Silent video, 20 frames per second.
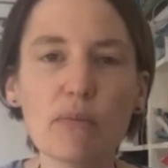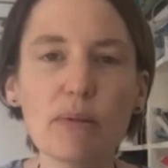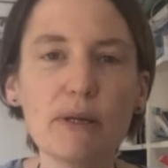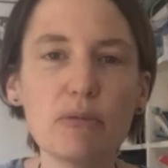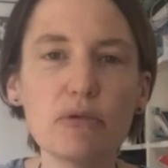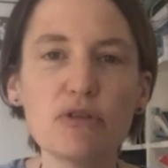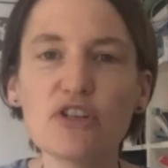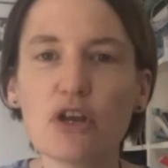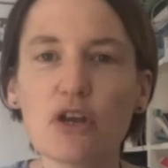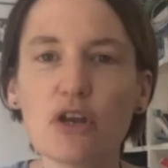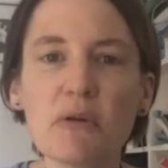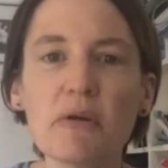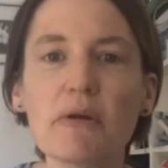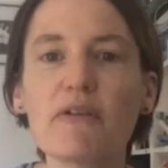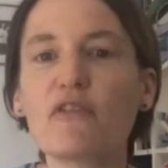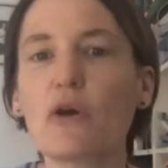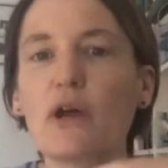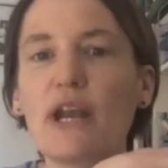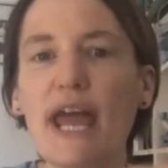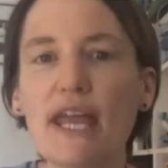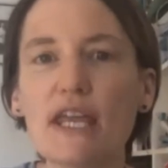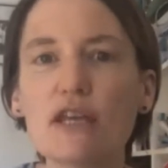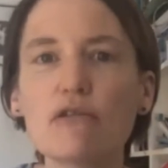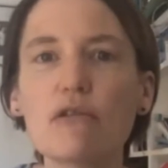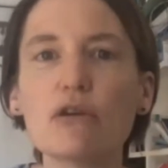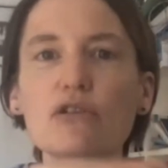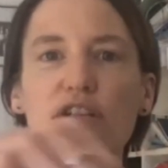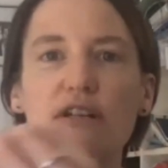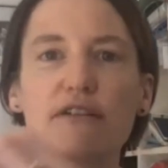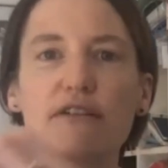people who don't know me, I've got an
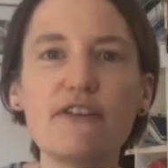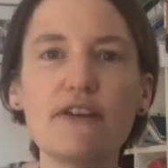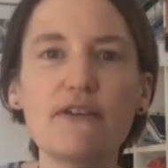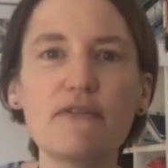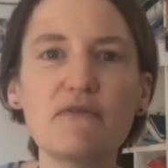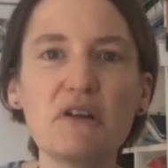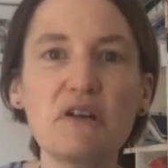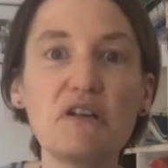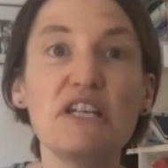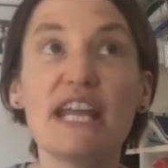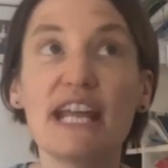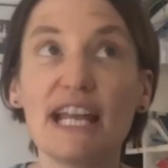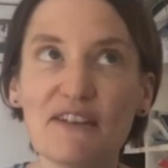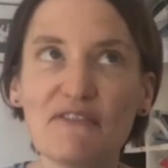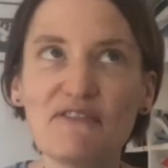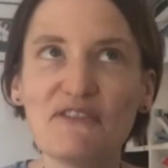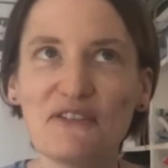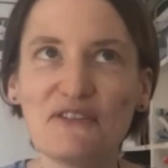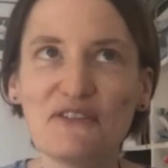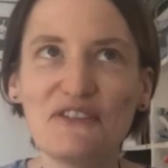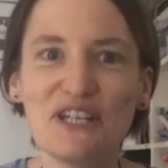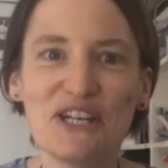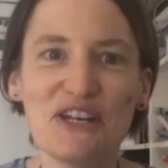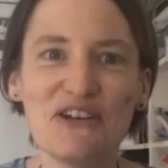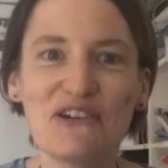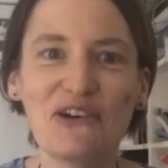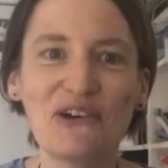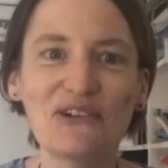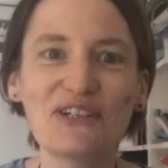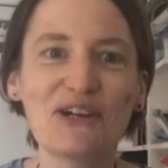8-year-old and a nearly 15-year-old.